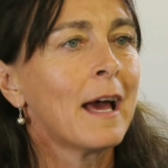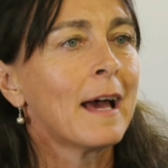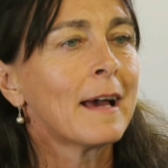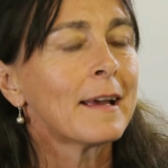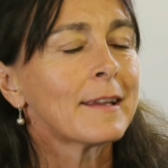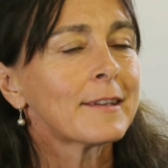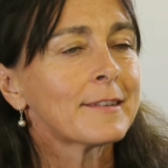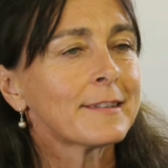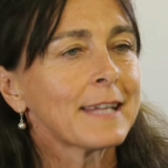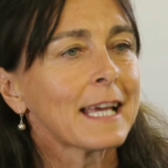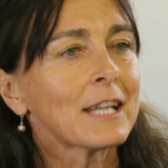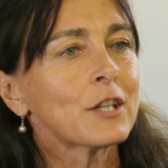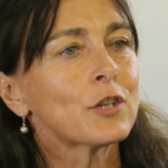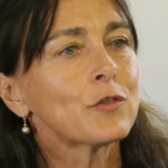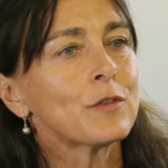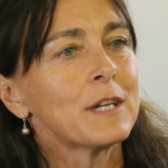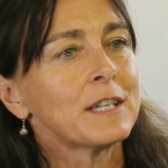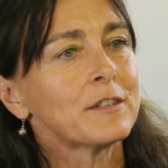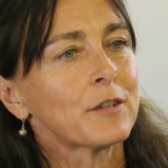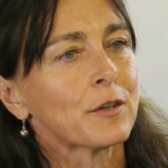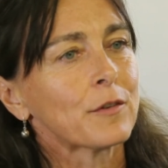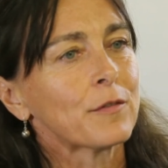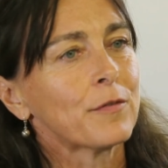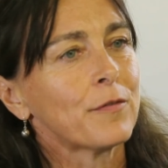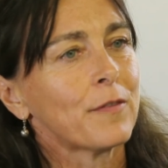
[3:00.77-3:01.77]

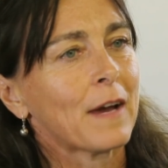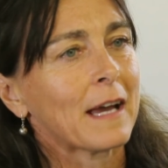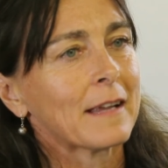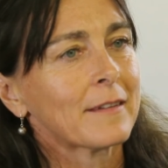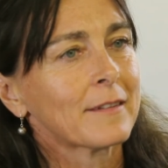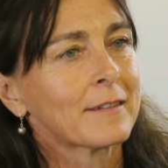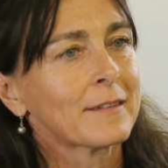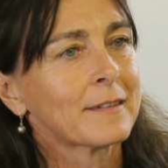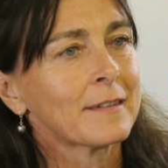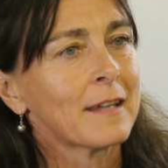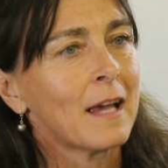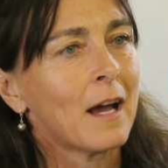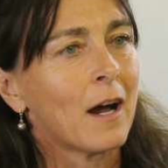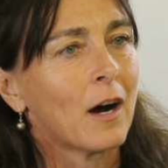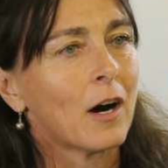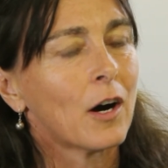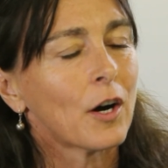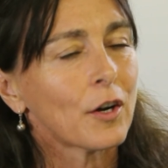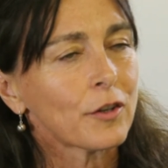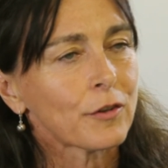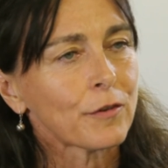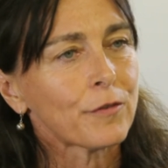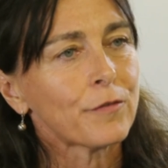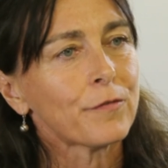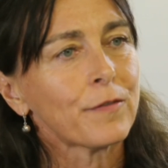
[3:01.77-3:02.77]
Saturated fats
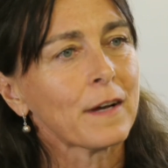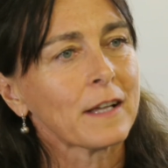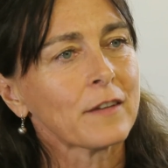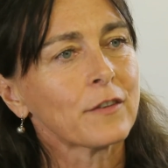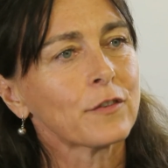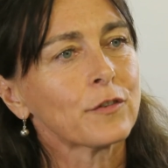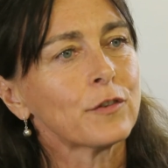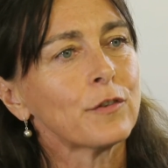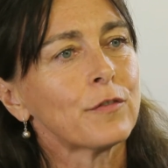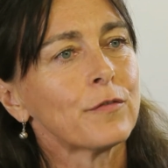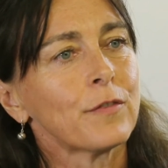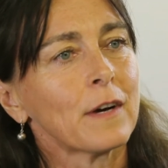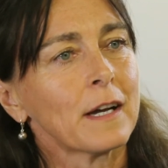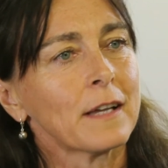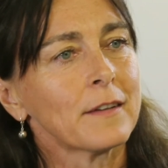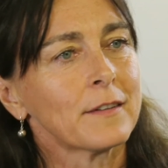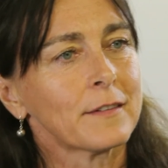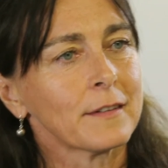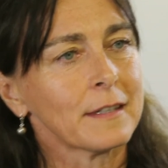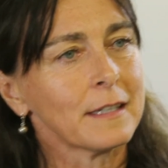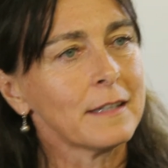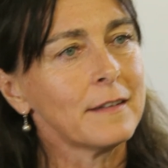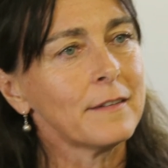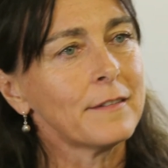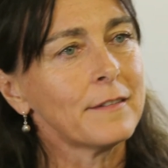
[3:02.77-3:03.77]
are the fats you find in